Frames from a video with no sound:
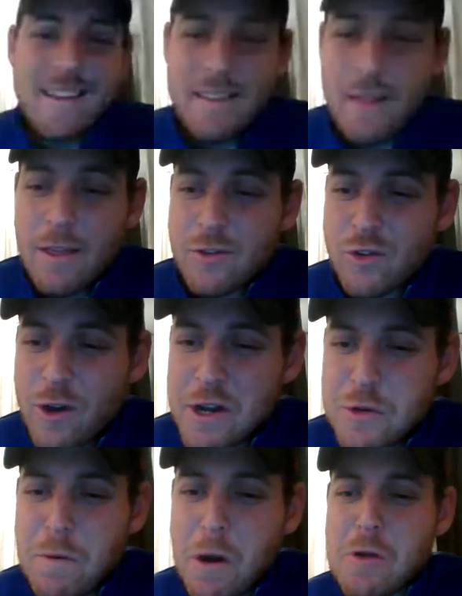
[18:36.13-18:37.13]
the
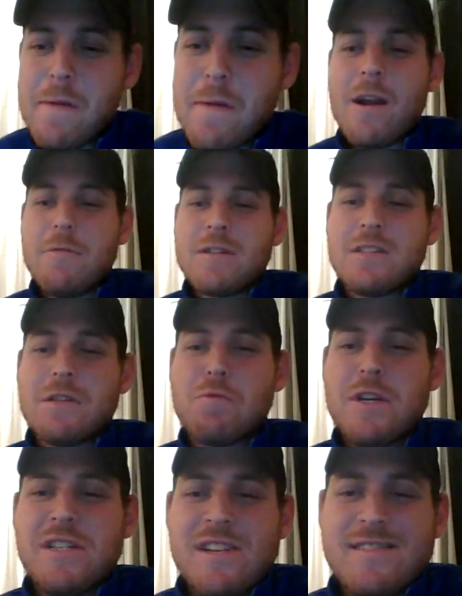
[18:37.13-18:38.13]
strange part about it was the
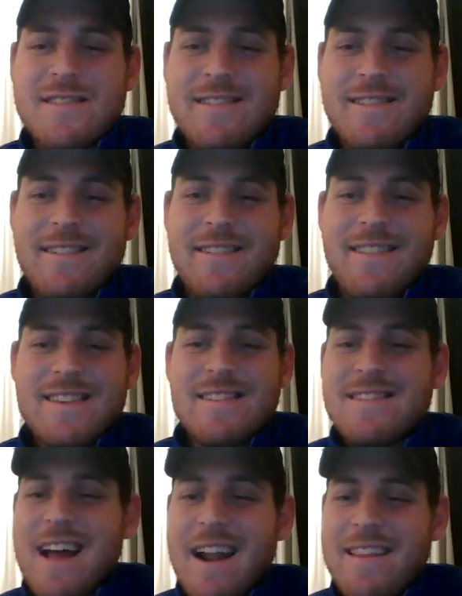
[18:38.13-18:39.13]
preseason. This
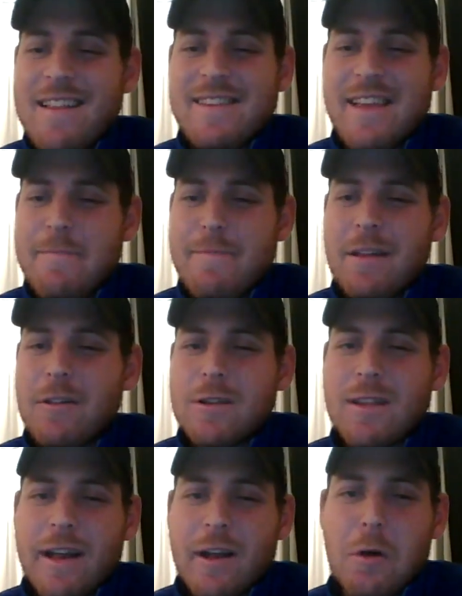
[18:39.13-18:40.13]
is kind of the team they
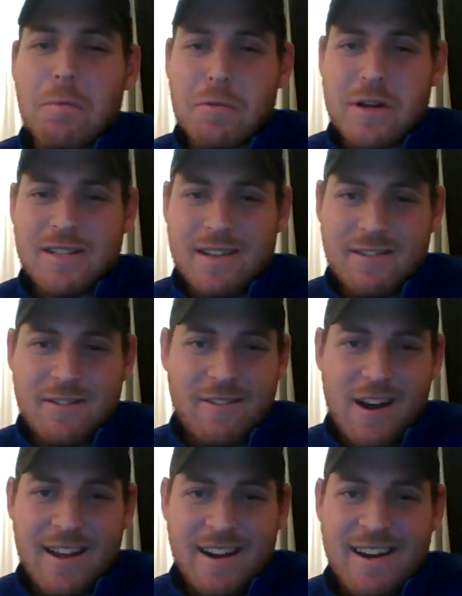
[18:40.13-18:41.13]
looked like all preseason,
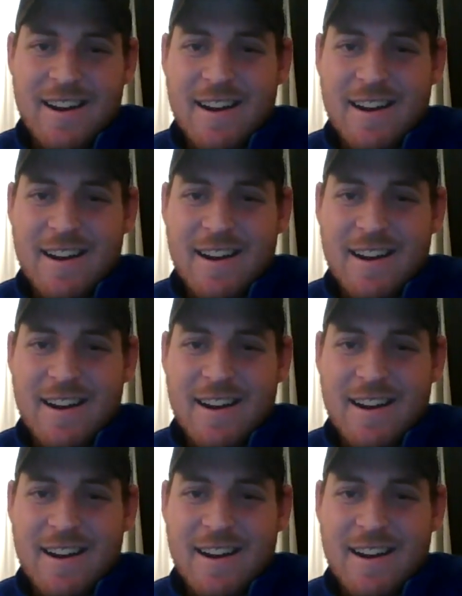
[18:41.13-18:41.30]
right?